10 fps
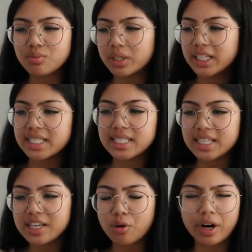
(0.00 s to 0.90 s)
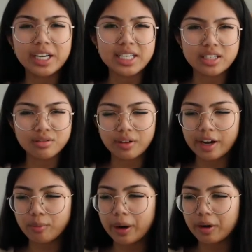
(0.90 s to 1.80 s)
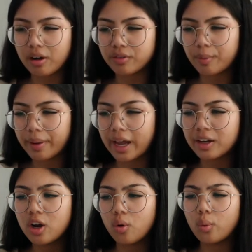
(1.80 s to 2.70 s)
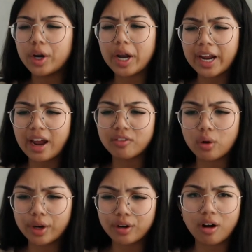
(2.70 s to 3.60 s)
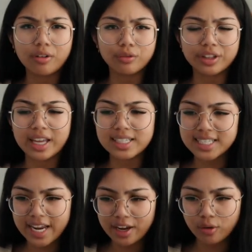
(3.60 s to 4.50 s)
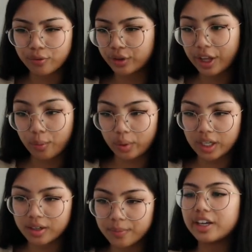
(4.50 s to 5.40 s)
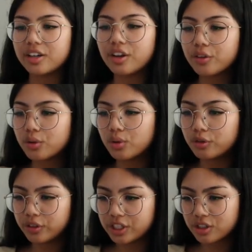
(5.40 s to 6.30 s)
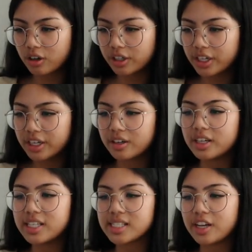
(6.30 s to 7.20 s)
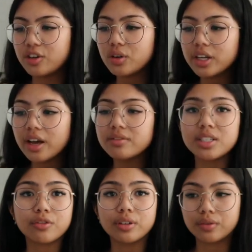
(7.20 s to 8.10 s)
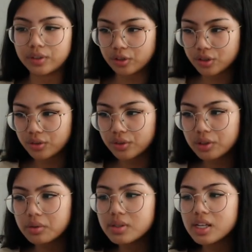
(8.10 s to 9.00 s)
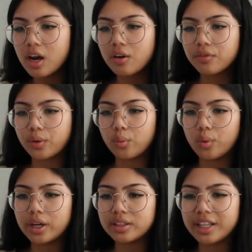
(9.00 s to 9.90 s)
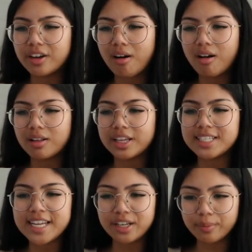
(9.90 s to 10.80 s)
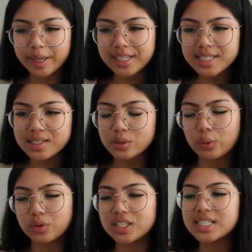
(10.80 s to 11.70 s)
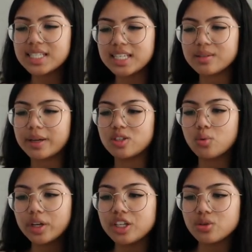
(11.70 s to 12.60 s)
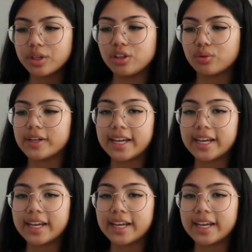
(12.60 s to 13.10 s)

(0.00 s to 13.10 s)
really see or identify right off the bat what I have going on for that day or for that week. And another cool feature on here is that you can have different filter views for what they call a database. So this is my 2023